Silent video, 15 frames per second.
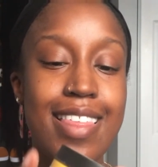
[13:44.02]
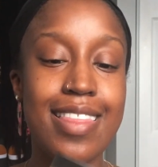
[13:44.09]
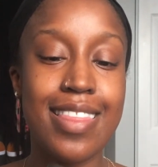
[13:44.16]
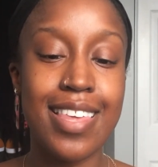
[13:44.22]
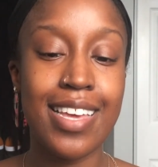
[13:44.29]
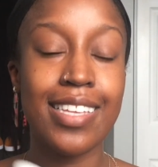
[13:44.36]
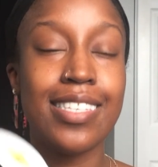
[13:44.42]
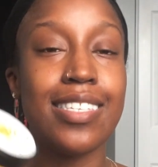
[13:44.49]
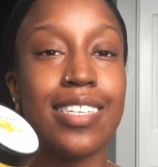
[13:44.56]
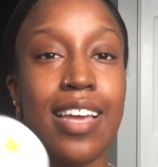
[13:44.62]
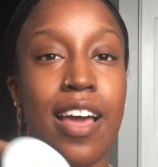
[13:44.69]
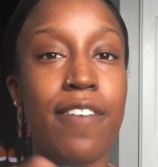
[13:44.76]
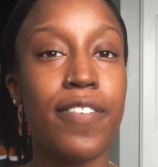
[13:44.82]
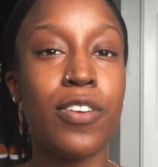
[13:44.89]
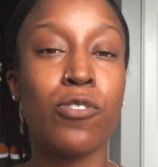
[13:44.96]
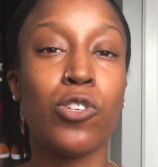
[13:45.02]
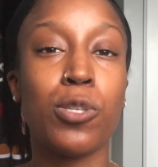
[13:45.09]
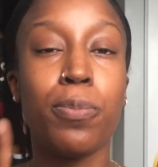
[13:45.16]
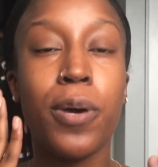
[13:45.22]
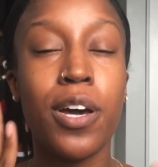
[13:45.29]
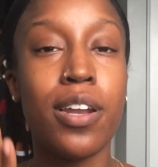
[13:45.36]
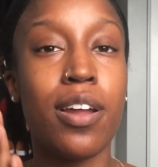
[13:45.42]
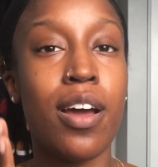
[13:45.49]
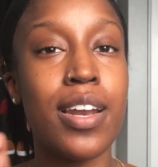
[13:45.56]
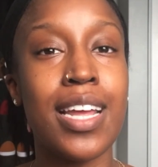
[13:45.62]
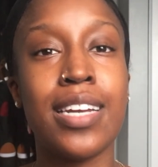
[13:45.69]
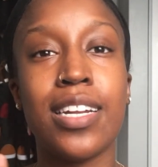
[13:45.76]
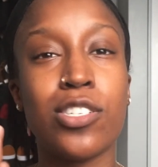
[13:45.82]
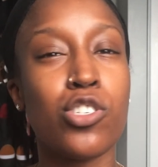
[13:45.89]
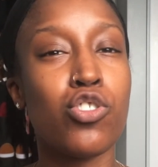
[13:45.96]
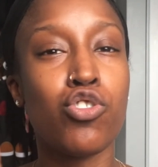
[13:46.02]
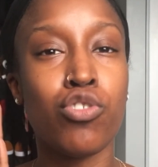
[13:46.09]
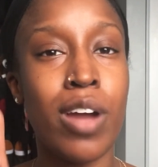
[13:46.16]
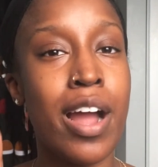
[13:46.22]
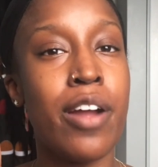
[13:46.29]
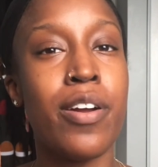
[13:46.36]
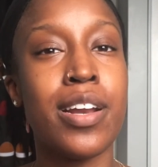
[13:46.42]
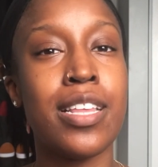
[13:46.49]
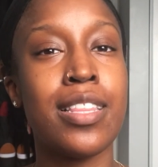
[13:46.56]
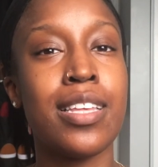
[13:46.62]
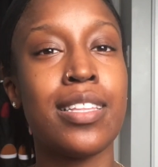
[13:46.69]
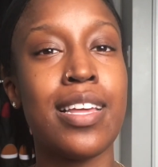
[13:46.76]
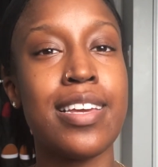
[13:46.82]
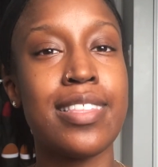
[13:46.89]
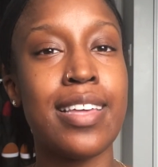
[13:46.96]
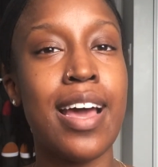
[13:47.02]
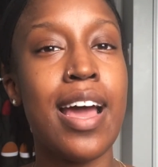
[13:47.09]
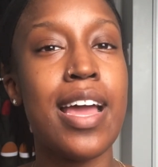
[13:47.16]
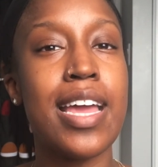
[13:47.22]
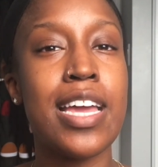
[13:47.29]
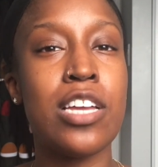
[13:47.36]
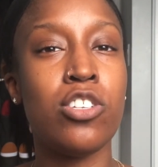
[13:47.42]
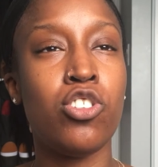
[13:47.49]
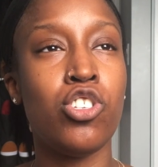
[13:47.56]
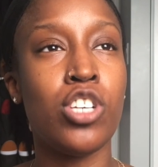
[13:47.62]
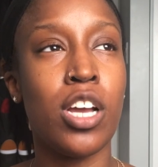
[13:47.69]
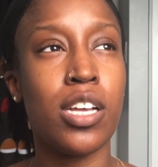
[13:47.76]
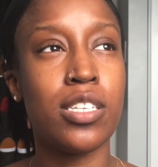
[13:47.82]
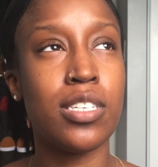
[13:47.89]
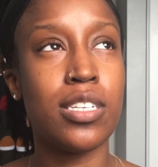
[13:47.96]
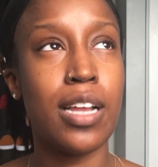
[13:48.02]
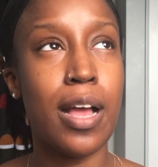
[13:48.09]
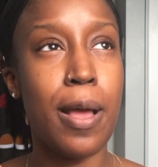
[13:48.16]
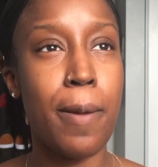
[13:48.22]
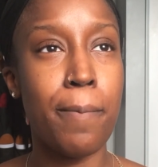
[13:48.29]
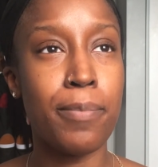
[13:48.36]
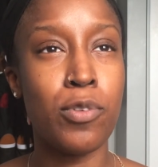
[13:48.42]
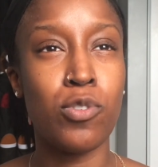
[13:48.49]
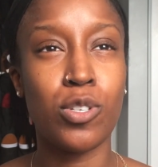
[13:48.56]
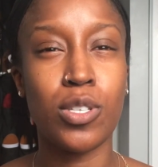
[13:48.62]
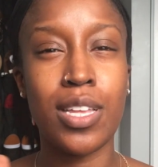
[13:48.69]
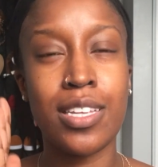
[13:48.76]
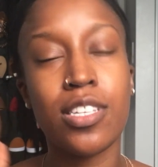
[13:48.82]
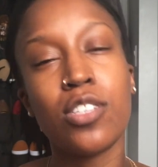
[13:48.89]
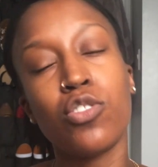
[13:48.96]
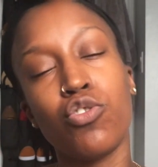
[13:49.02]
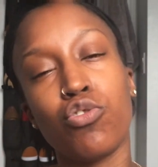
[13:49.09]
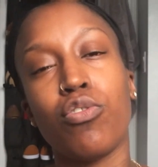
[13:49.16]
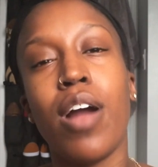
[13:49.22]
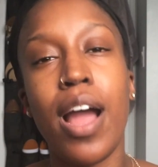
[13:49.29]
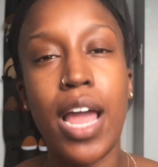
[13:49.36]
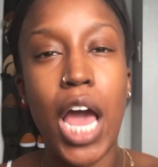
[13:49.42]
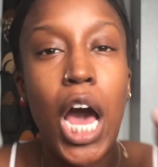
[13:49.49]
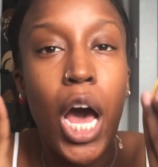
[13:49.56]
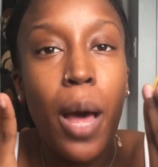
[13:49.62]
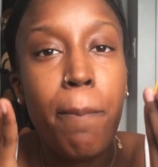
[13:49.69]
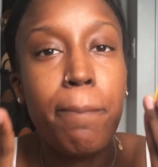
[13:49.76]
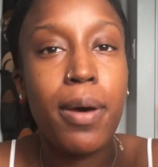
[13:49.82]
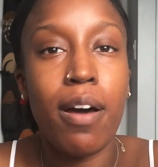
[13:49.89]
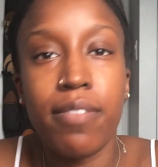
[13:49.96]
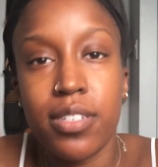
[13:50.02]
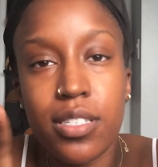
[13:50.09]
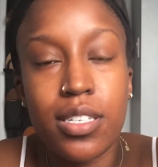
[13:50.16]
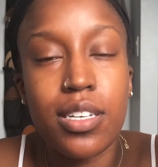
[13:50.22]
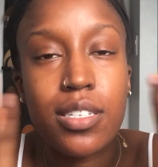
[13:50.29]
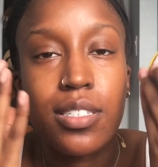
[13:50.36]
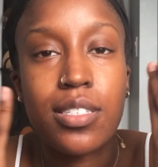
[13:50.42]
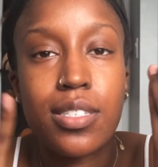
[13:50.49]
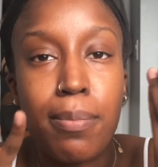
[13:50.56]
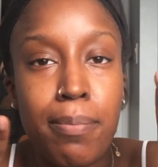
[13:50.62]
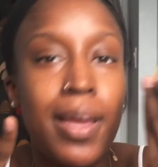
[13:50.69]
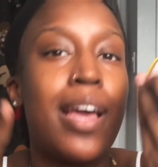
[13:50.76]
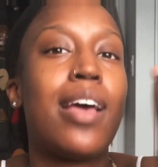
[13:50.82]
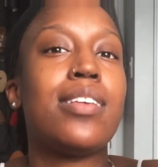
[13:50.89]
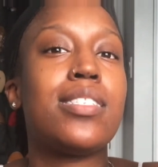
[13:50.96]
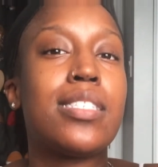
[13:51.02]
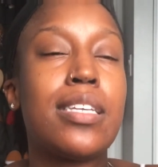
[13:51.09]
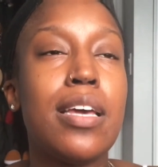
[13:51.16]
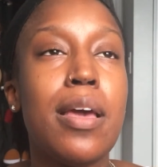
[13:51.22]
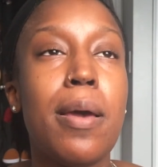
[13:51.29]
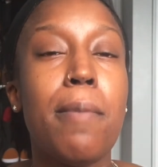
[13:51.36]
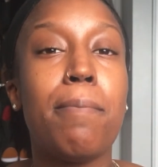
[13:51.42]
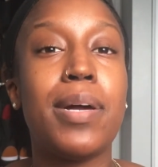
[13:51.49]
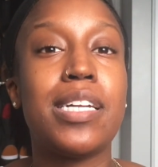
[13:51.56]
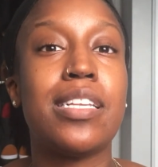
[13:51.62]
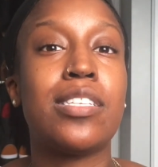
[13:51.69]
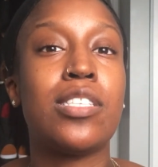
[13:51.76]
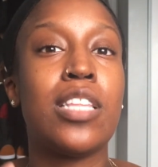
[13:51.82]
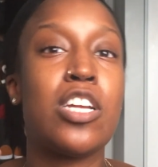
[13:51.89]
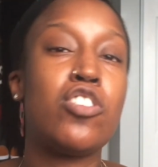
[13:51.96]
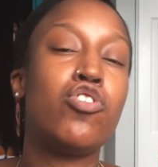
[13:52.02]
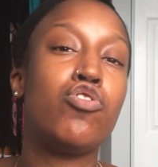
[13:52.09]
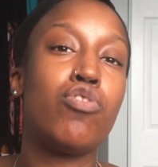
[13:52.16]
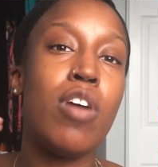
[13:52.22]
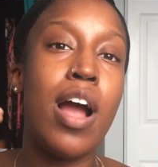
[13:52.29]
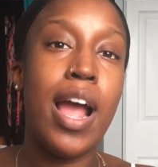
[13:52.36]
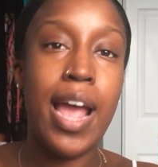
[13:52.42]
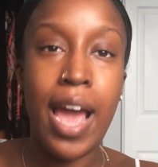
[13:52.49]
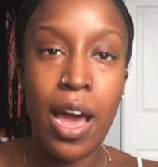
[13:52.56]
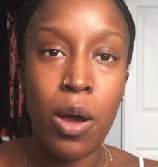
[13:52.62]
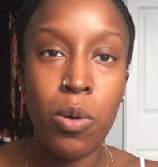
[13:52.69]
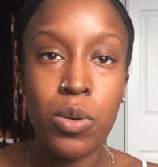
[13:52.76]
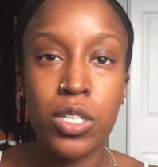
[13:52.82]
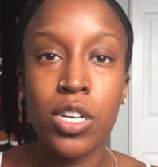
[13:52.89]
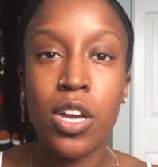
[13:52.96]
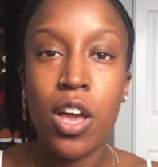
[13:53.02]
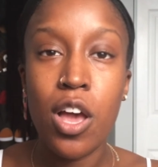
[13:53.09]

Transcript: This stuff you just put on. It doesn't dry or anything like that. It just it doesn't dry up, obviously, because it's a mask, but it doesn't, like, dry out.